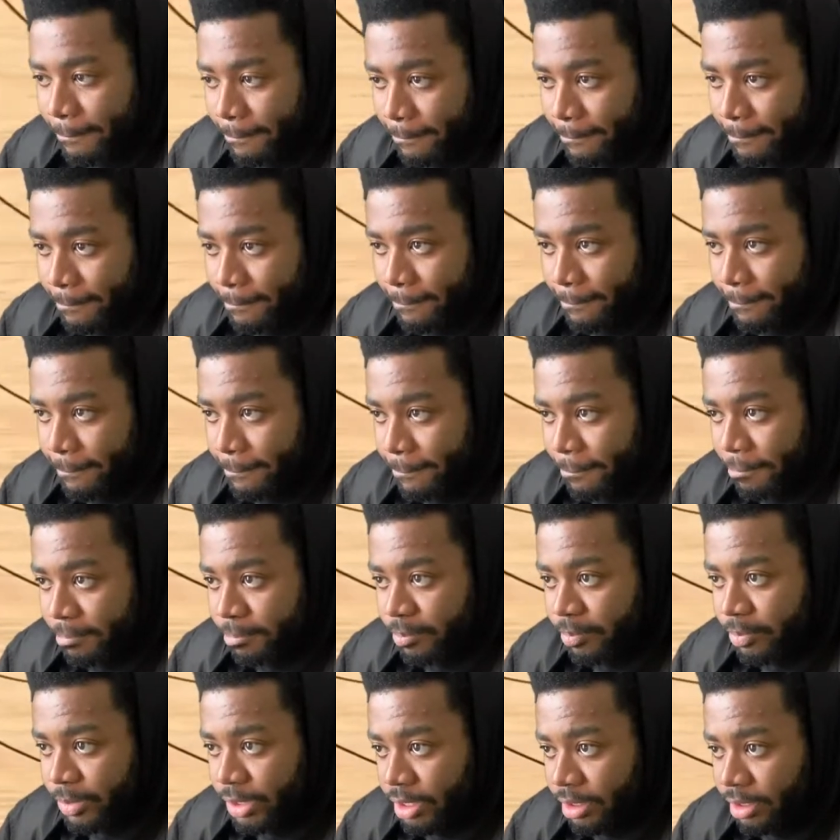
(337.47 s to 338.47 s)

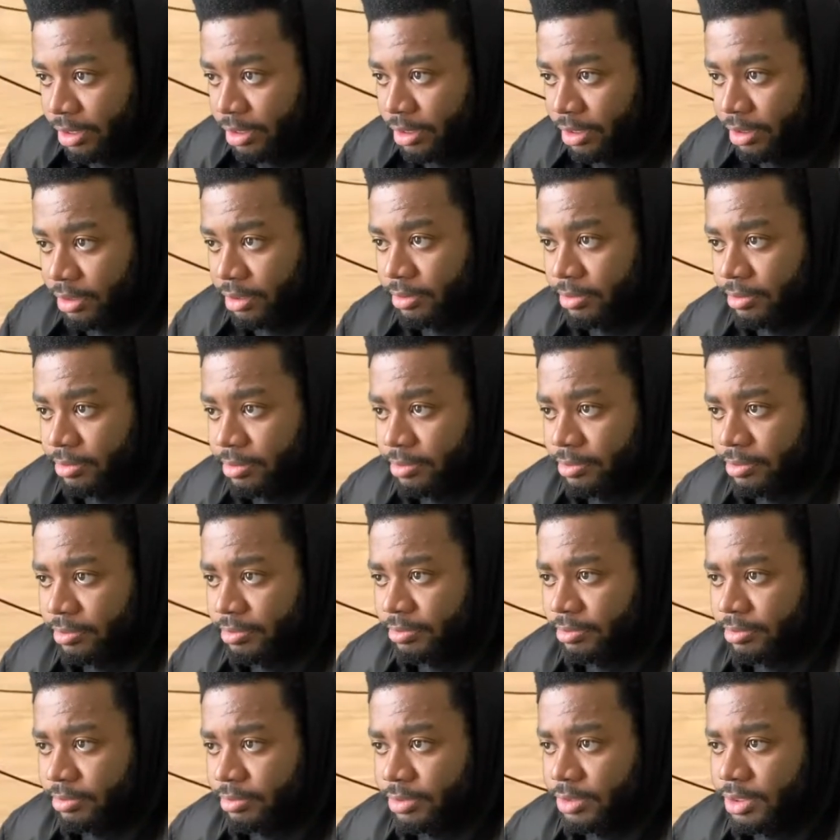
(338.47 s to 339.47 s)
(no one is talking)